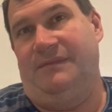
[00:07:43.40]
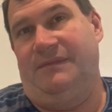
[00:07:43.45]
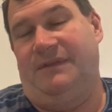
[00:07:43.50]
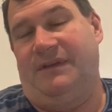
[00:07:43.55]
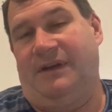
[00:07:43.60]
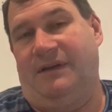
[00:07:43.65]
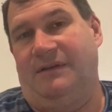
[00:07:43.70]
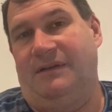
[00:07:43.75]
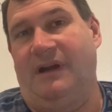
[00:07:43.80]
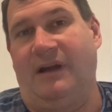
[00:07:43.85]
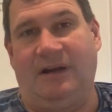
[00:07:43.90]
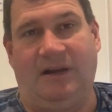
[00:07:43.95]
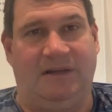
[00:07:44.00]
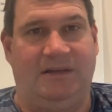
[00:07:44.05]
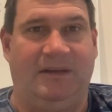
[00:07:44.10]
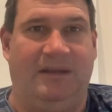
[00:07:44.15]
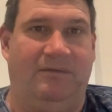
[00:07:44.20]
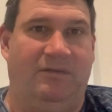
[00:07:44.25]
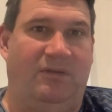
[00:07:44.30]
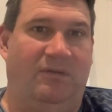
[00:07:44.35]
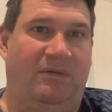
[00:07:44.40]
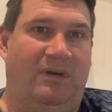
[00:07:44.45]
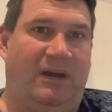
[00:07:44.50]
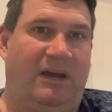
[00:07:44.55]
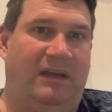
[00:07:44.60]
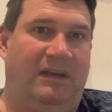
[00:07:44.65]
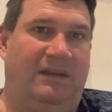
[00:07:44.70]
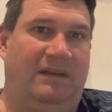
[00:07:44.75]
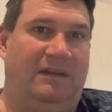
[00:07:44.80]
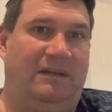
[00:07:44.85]
so no need to give it
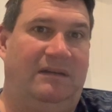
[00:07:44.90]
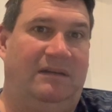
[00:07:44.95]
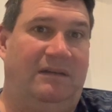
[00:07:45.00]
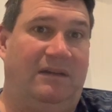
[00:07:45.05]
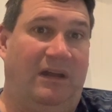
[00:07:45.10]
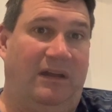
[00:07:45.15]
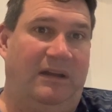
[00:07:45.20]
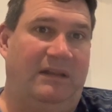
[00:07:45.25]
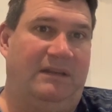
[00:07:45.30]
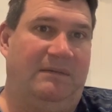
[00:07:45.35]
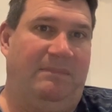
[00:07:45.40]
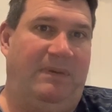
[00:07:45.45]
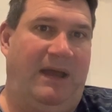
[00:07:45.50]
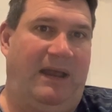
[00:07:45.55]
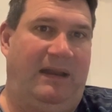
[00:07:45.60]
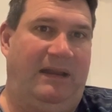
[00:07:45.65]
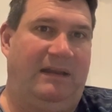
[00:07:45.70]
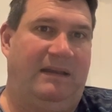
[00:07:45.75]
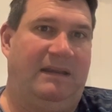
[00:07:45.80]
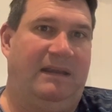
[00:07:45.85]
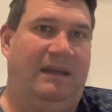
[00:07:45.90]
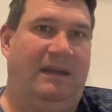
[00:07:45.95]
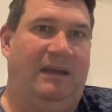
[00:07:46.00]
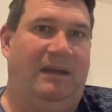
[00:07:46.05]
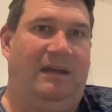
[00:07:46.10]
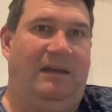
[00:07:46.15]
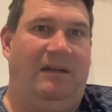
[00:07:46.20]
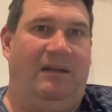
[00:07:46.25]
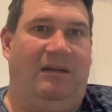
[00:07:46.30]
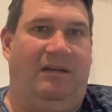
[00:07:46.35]
away, no need to panic.
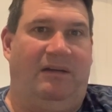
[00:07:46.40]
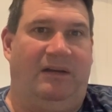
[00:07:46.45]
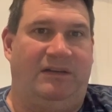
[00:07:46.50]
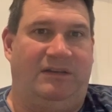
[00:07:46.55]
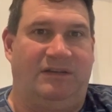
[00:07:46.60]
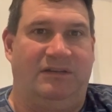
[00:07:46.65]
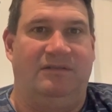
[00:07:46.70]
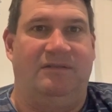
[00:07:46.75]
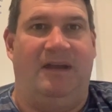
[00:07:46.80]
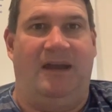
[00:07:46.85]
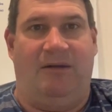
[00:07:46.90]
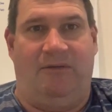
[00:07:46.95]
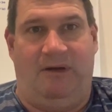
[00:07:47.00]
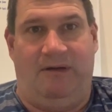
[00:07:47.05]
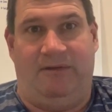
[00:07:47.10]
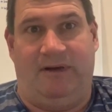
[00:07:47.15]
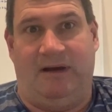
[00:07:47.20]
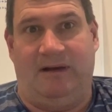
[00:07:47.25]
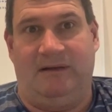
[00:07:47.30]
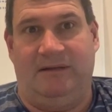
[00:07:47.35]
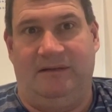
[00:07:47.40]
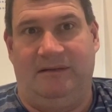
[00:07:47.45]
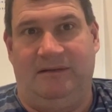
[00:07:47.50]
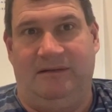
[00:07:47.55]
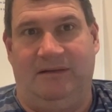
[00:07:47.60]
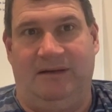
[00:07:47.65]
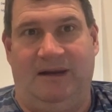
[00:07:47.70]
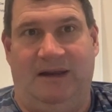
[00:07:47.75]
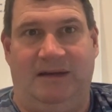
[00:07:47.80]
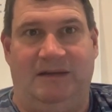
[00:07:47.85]
I do, however,
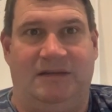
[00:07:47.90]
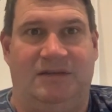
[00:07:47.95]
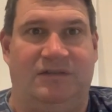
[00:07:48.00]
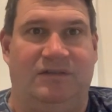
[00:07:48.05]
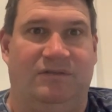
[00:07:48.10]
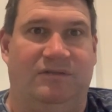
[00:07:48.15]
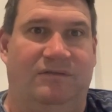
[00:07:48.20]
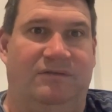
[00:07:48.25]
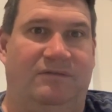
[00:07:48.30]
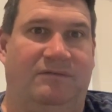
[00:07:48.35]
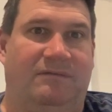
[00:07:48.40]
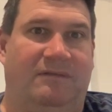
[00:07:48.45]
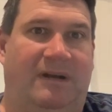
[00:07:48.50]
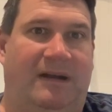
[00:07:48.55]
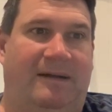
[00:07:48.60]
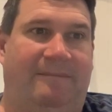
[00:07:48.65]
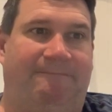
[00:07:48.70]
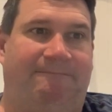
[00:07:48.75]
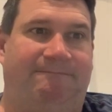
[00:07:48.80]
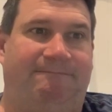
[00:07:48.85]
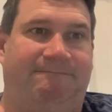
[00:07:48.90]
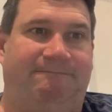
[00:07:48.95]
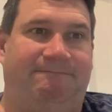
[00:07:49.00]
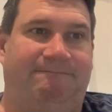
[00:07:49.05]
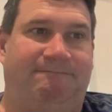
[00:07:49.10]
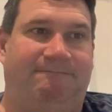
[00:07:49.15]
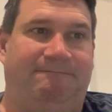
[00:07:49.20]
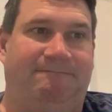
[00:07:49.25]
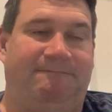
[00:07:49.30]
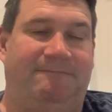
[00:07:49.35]
need to, um,
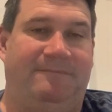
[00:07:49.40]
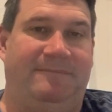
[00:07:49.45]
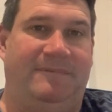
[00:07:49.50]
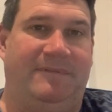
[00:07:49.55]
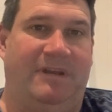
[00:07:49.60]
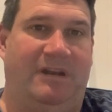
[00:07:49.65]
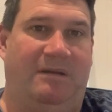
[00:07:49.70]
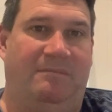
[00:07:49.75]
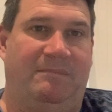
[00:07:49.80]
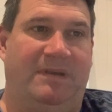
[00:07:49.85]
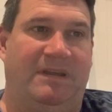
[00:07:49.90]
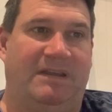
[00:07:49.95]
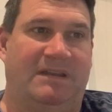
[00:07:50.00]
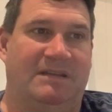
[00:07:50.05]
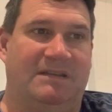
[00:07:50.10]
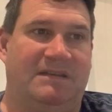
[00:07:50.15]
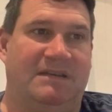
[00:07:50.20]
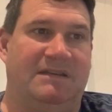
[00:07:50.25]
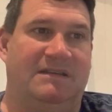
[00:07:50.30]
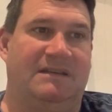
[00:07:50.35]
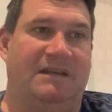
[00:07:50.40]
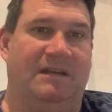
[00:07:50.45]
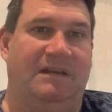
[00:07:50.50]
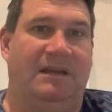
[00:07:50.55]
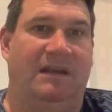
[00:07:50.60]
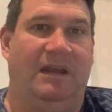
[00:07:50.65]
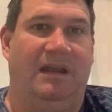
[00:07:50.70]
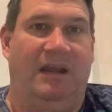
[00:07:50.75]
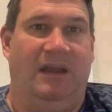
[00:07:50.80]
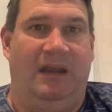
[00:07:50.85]
you know, be consistent
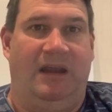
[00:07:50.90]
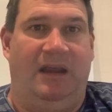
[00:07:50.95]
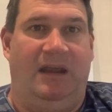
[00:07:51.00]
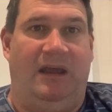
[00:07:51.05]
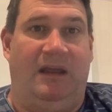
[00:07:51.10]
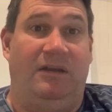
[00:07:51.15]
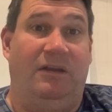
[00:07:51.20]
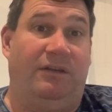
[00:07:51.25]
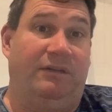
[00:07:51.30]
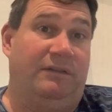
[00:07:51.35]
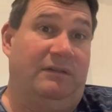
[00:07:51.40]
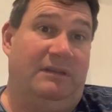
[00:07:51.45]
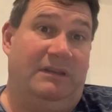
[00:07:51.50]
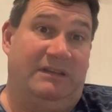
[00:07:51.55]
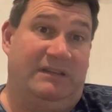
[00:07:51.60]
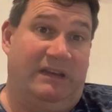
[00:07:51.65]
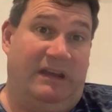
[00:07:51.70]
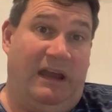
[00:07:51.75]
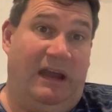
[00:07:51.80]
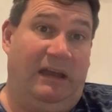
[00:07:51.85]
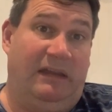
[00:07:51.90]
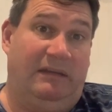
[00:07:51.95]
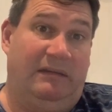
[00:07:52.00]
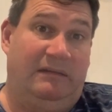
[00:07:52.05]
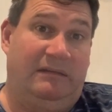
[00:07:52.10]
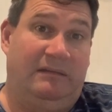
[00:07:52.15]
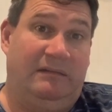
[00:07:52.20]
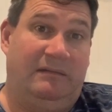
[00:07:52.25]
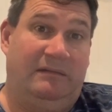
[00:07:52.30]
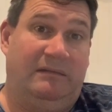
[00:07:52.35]
and not do this again.
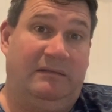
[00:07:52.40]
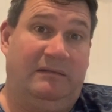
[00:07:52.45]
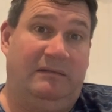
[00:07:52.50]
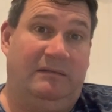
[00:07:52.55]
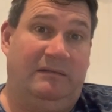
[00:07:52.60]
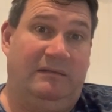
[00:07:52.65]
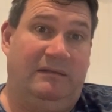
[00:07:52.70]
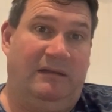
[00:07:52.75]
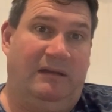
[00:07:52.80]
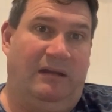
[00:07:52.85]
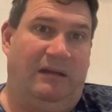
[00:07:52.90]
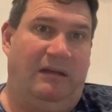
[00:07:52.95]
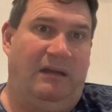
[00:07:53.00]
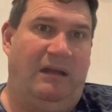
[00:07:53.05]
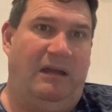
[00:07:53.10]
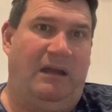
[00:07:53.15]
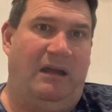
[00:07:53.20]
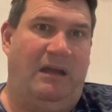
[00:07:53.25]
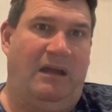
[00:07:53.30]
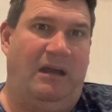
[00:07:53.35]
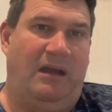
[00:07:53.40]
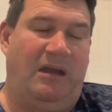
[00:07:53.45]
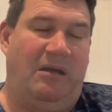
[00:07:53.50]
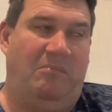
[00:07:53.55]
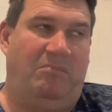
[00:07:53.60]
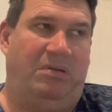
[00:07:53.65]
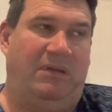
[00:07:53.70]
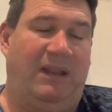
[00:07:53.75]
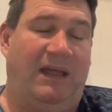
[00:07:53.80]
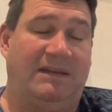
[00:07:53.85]
You know,
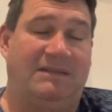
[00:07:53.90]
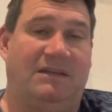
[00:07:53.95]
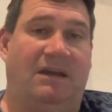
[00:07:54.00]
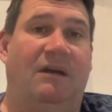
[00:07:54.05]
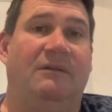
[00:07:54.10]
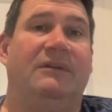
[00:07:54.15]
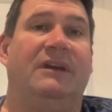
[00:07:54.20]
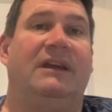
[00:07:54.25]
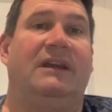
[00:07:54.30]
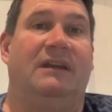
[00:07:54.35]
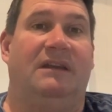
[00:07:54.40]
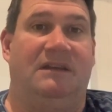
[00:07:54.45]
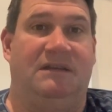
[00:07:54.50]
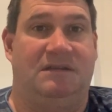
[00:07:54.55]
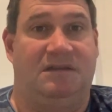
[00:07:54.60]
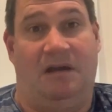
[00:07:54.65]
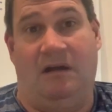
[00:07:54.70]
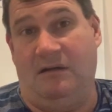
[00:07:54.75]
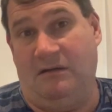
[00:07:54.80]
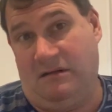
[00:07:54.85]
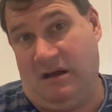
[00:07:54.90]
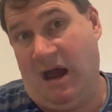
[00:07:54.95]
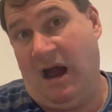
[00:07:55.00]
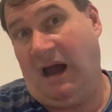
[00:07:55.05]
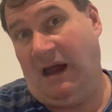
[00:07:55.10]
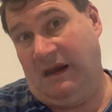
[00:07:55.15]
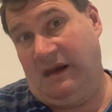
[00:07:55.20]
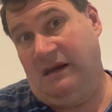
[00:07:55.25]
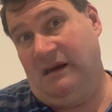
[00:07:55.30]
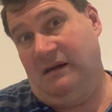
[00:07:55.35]
plateauing is
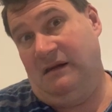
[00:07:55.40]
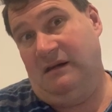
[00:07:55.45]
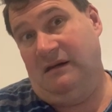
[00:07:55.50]
okay.